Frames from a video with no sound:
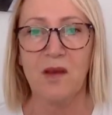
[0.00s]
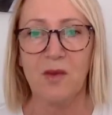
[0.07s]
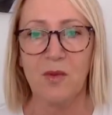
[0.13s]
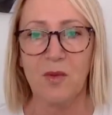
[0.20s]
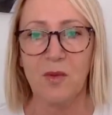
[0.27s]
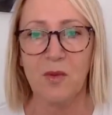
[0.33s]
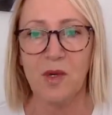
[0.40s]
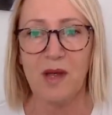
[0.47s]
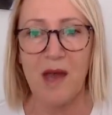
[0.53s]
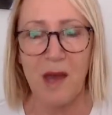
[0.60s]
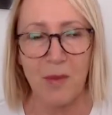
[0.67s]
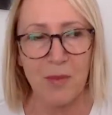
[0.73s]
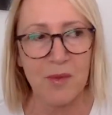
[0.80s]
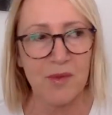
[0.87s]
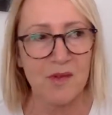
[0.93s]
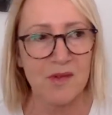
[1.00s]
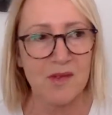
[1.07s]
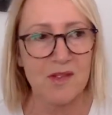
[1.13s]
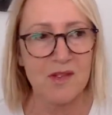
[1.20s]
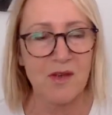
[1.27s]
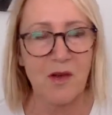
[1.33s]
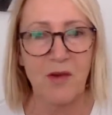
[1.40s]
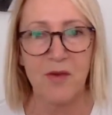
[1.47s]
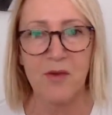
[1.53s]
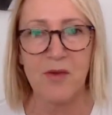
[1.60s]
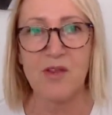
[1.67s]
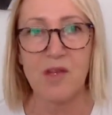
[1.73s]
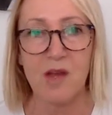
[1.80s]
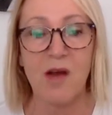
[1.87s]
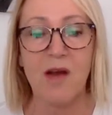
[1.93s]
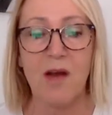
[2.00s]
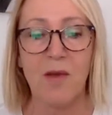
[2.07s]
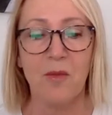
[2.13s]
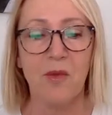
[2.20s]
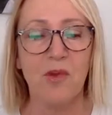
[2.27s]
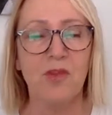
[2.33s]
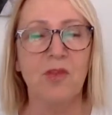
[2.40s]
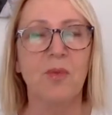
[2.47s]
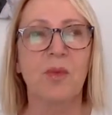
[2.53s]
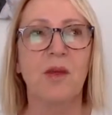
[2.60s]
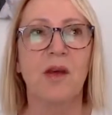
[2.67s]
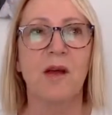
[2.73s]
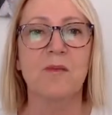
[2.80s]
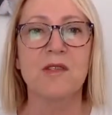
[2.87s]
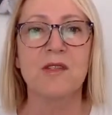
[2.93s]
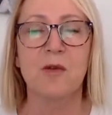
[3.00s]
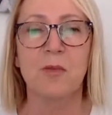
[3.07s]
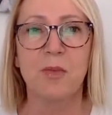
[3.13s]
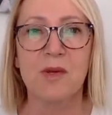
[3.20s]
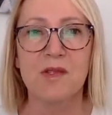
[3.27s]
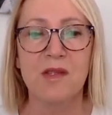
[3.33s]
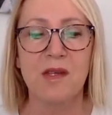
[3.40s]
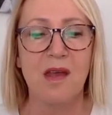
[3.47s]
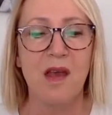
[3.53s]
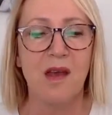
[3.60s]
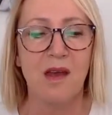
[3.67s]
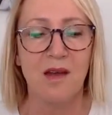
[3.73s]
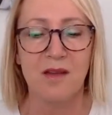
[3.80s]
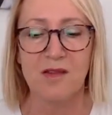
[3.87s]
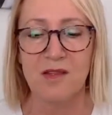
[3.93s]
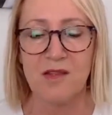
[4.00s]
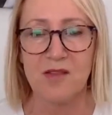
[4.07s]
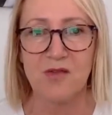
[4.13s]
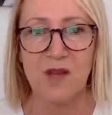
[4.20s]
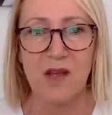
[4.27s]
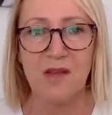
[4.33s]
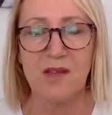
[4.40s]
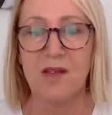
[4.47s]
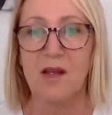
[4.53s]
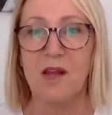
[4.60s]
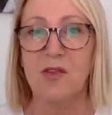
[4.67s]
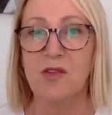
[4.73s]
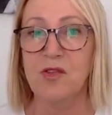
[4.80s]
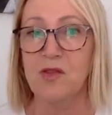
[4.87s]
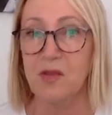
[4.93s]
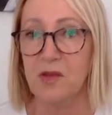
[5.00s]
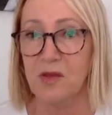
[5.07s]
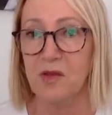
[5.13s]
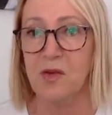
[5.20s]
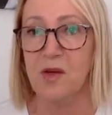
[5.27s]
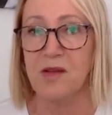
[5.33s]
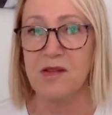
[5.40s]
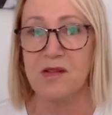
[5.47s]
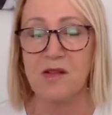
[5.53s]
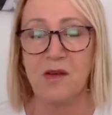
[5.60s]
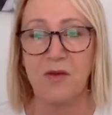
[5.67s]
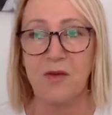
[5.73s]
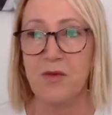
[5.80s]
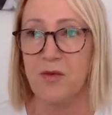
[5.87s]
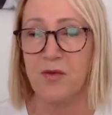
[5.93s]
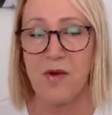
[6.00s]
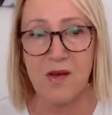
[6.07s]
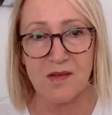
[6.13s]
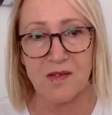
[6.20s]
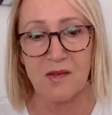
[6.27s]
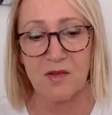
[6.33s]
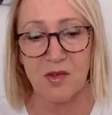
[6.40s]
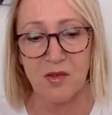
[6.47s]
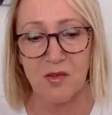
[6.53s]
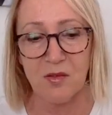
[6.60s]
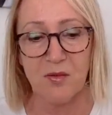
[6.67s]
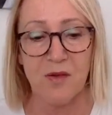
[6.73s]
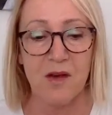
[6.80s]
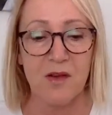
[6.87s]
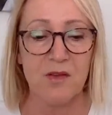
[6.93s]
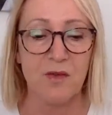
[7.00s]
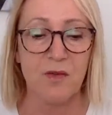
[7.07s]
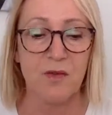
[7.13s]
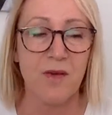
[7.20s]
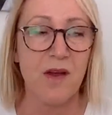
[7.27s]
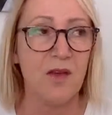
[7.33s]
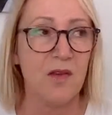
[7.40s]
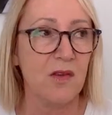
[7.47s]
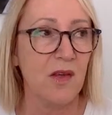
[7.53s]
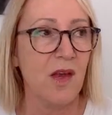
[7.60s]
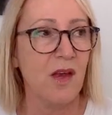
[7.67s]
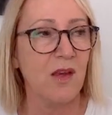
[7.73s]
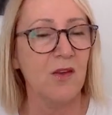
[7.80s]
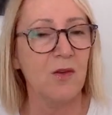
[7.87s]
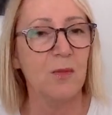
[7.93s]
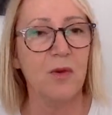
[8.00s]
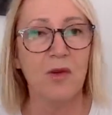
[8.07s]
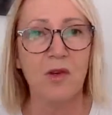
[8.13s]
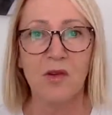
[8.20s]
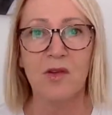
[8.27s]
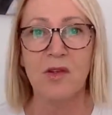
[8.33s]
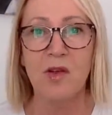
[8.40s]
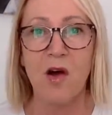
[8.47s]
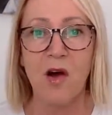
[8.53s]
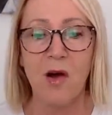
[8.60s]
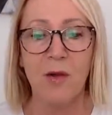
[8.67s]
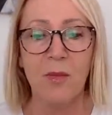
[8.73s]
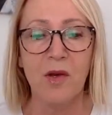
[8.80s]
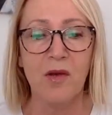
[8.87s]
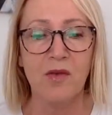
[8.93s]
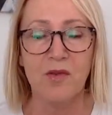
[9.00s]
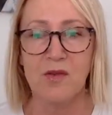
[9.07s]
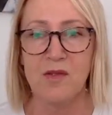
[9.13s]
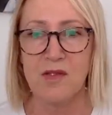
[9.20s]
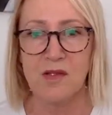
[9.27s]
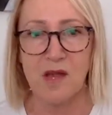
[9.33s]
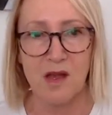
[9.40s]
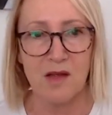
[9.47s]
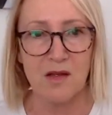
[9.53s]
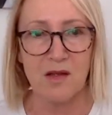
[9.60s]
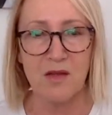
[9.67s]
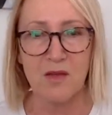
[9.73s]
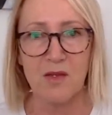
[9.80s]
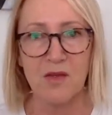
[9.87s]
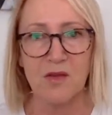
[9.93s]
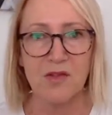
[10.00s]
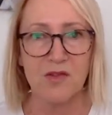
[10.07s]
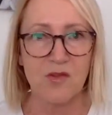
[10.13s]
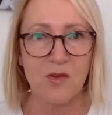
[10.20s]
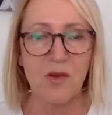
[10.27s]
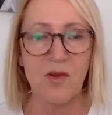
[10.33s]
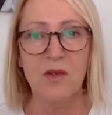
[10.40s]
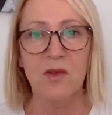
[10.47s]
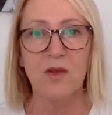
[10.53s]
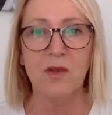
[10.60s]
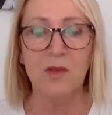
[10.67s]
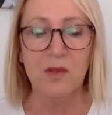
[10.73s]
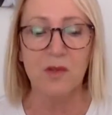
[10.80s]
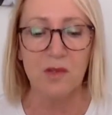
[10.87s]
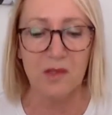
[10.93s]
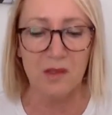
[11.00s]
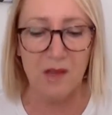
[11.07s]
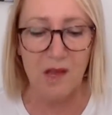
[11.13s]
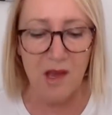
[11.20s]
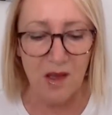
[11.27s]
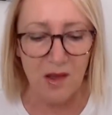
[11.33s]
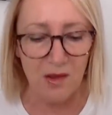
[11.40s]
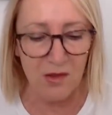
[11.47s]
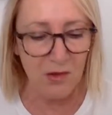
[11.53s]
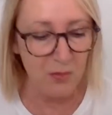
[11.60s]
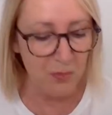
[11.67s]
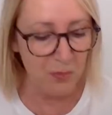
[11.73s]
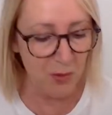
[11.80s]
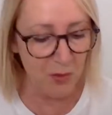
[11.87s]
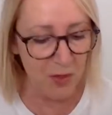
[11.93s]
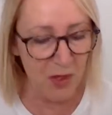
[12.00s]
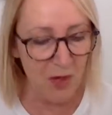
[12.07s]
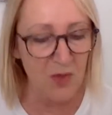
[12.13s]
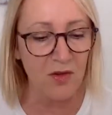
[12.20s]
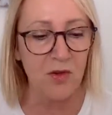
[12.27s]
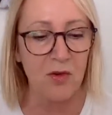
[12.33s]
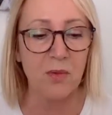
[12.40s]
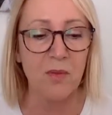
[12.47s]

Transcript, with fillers: what happens over time when you become so busy and distracted and you're doing the right stuff. You're fighting the good fight of faith. You're putting on the armor. You're standing, being strong in the Lord. And you're preparing your